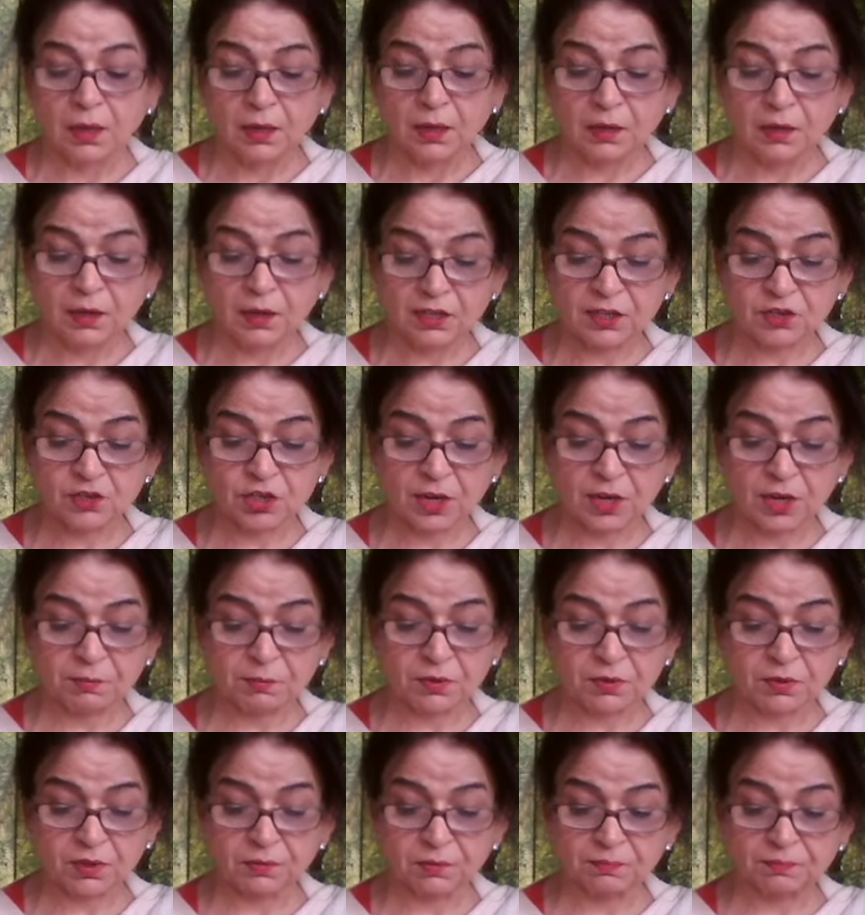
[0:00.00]
Next
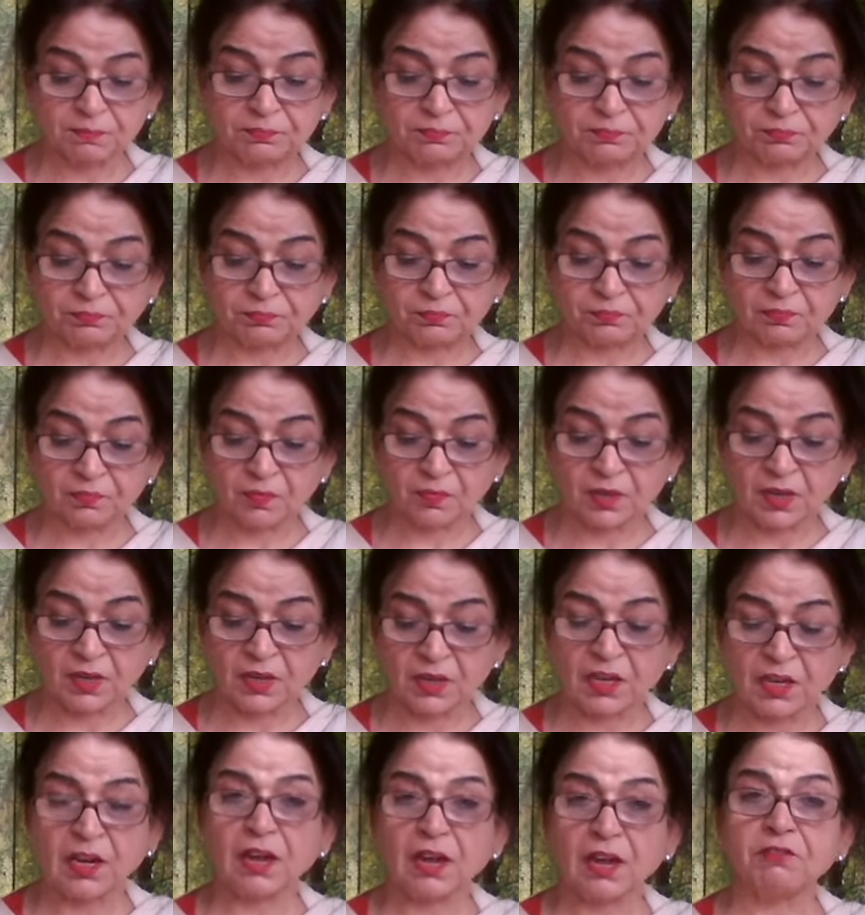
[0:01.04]
chapter, the
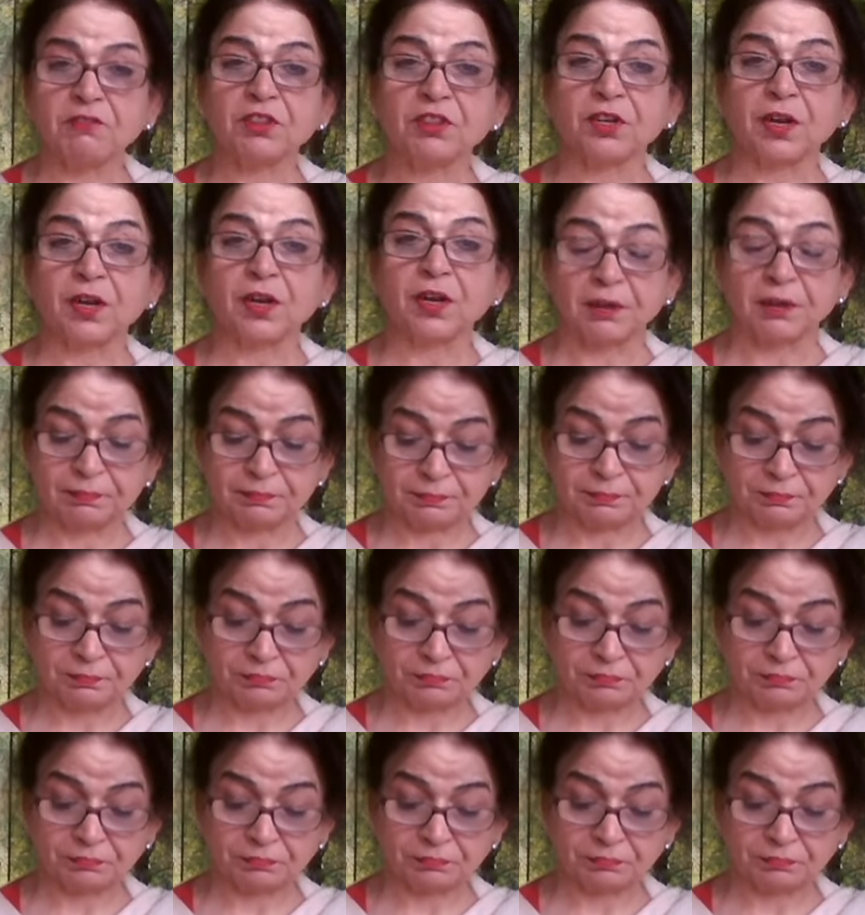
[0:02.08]
11th day.